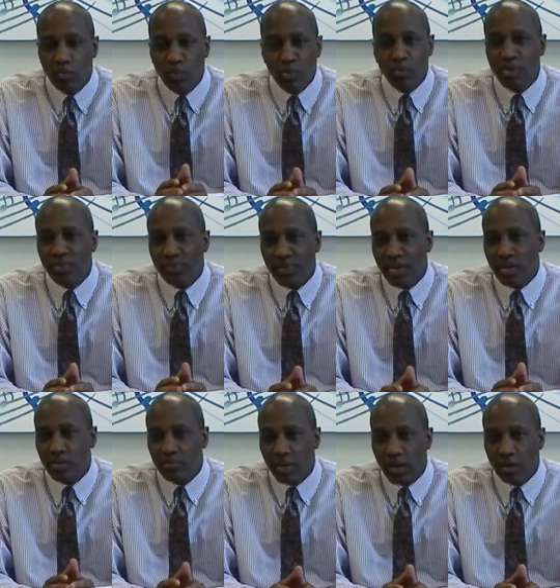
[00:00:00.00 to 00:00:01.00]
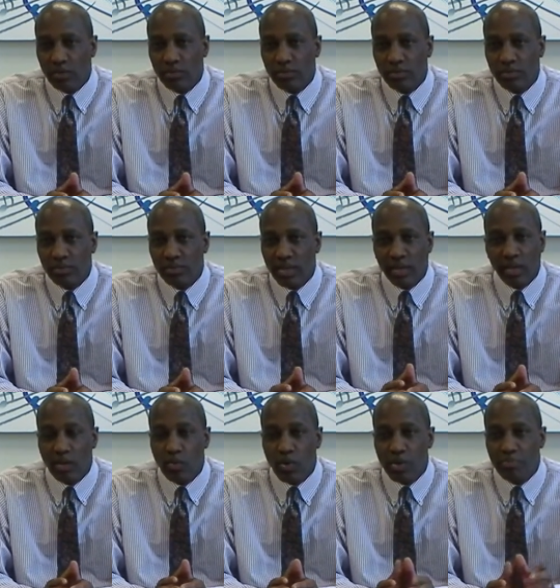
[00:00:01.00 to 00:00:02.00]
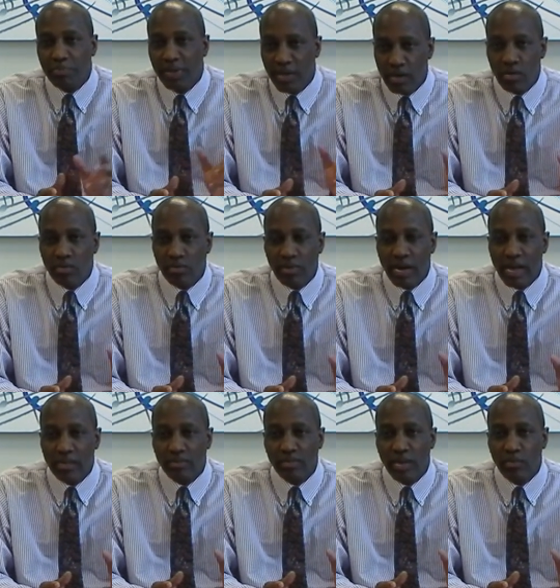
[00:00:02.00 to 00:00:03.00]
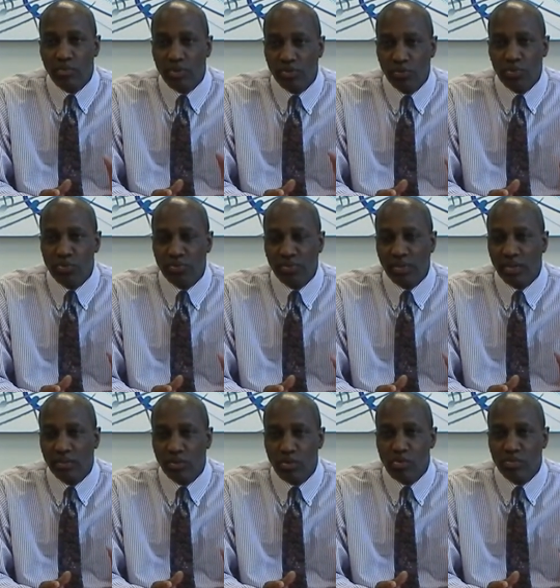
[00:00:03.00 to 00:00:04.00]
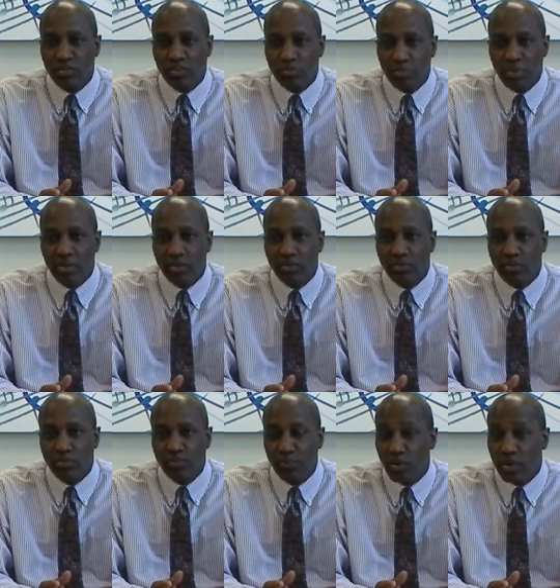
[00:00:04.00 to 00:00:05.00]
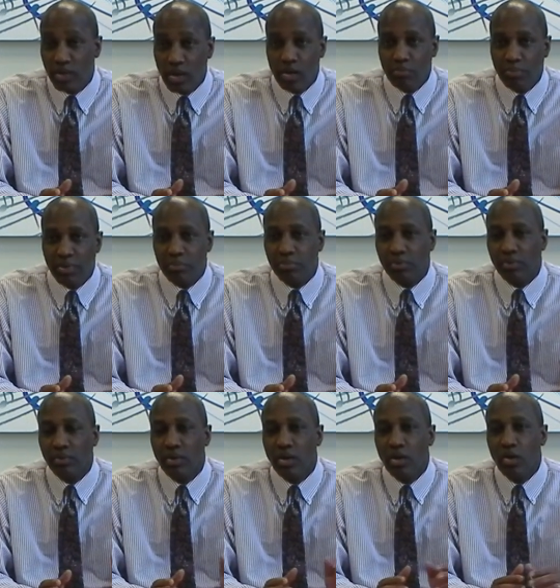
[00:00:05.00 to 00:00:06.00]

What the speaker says: When we think about taking away Pell Grants and reducing those expenditures for young people